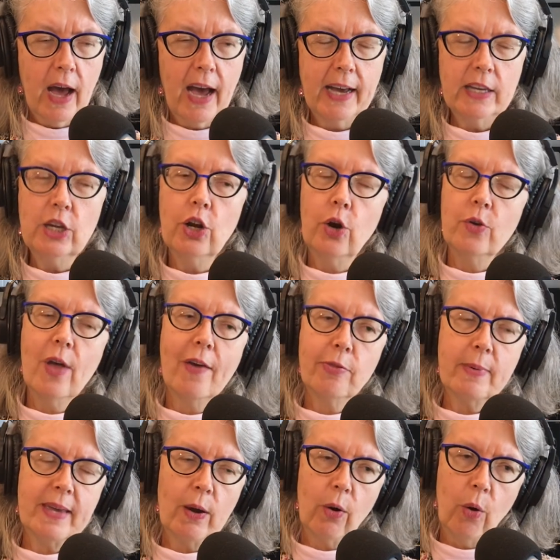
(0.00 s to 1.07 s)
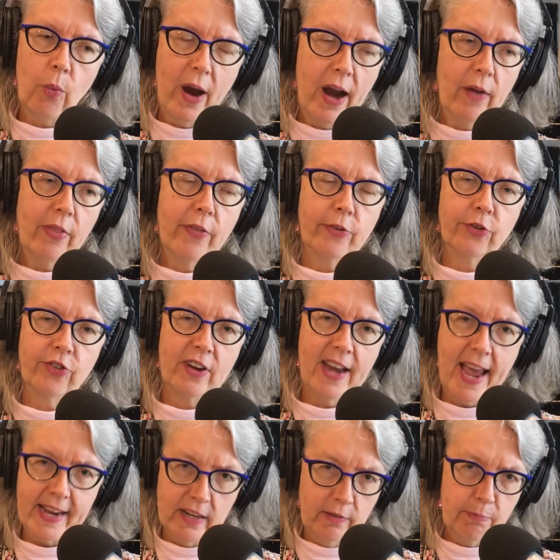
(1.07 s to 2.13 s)
uh, you know, you have to be aware that there's a
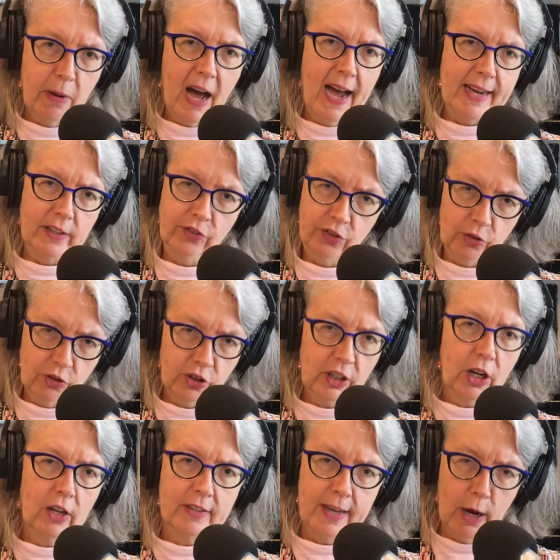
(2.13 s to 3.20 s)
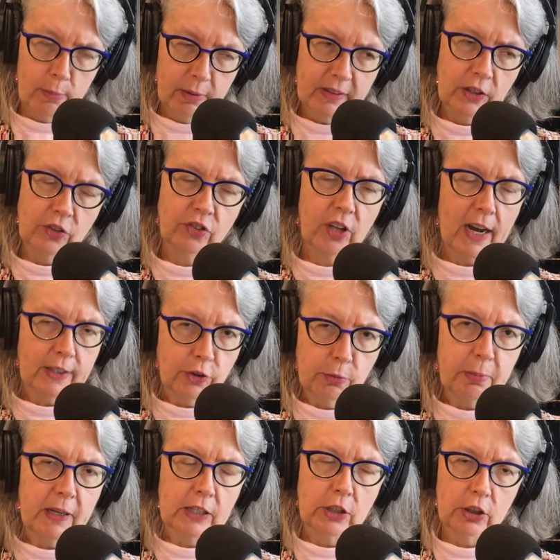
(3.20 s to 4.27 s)
negative bias usually yeah, on Yelp on these somebody's
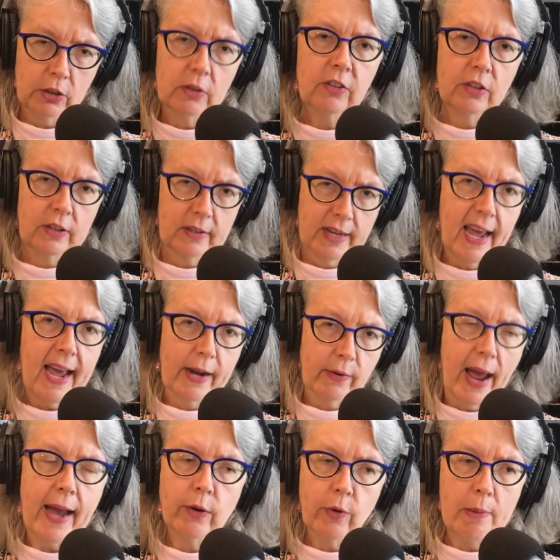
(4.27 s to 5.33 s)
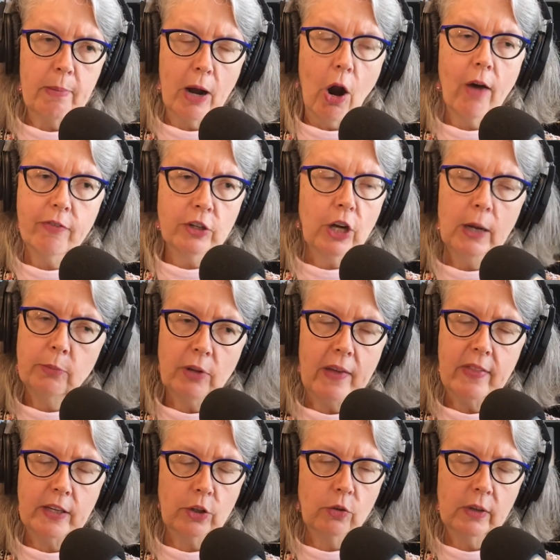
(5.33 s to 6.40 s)
left but, and they're angry. Yeah, but, angry, but oftentimes I
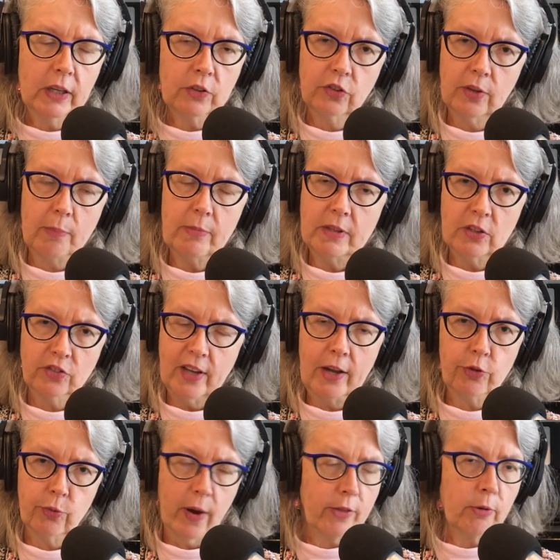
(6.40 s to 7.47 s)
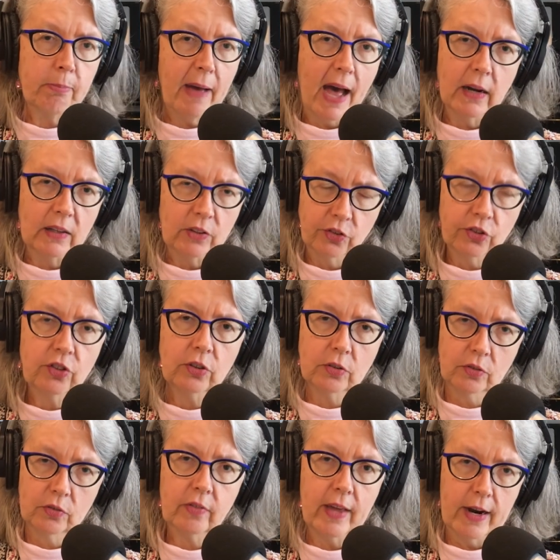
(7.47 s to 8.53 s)
think you get something that sounds rather balanced
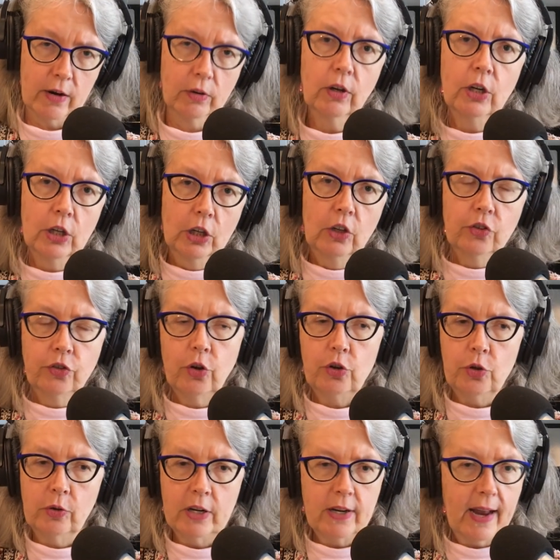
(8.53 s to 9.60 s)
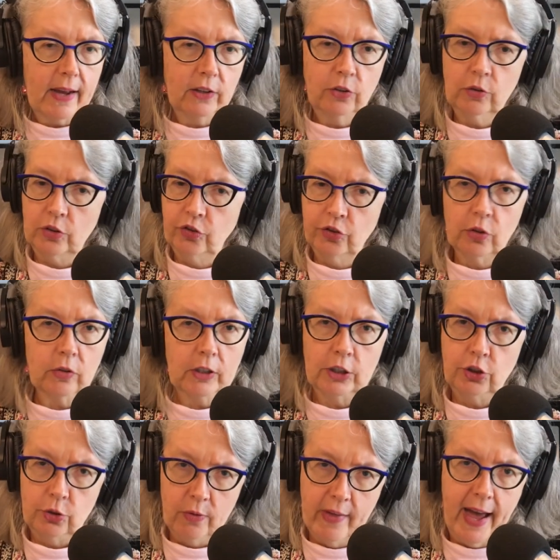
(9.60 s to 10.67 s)
yeah. there. So you can you can certainly
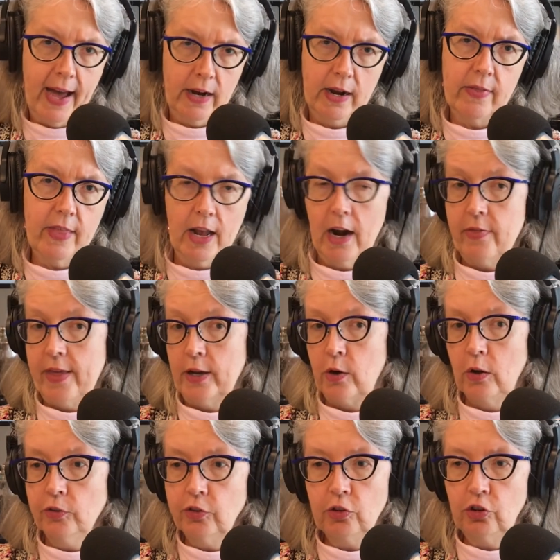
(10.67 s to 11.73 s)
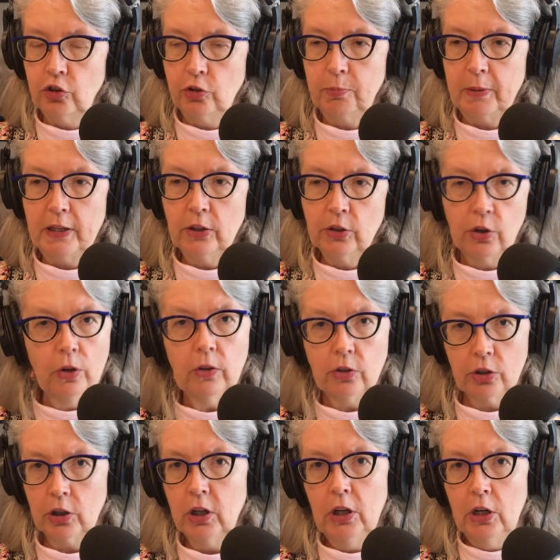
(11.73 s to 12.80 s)
do that, and then I think also just be
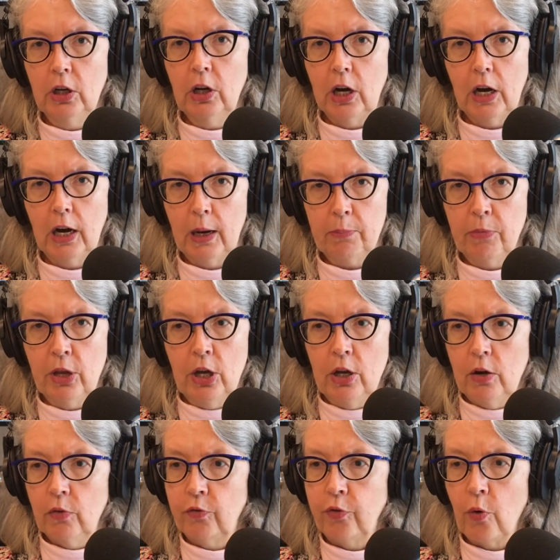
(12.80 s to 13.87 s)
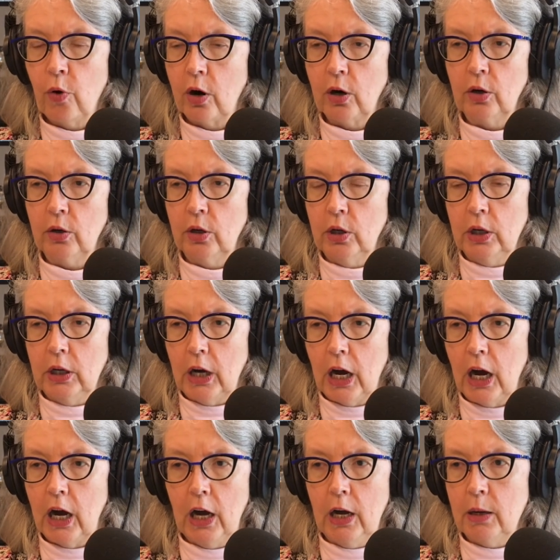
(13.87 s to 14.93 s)
alert um, for
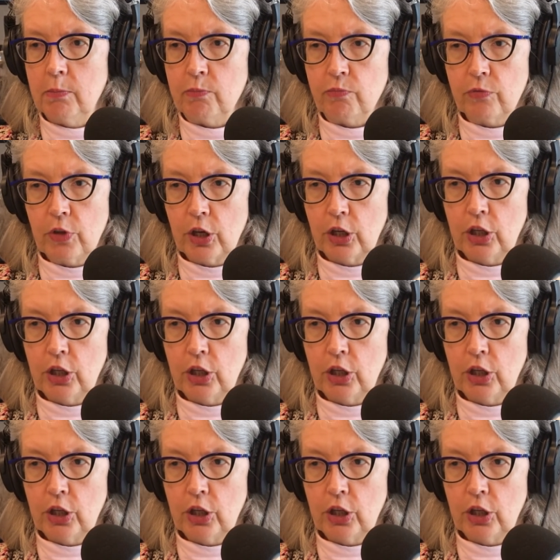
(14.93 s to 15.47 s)
um,